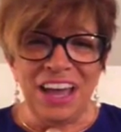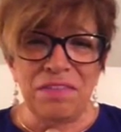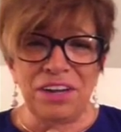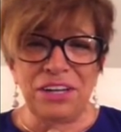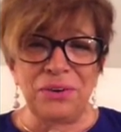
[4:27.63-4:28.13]

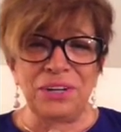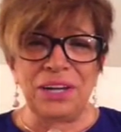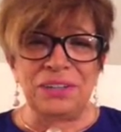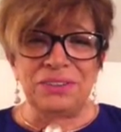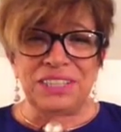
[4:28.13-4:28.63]
if i don't
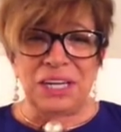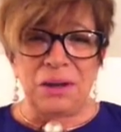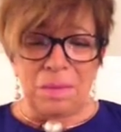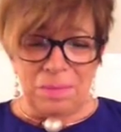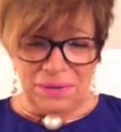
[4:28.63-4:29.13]
i don't stay
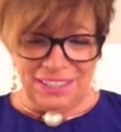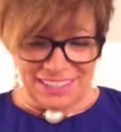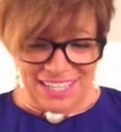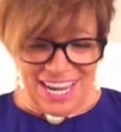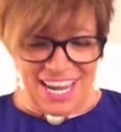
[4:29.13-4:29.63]
on point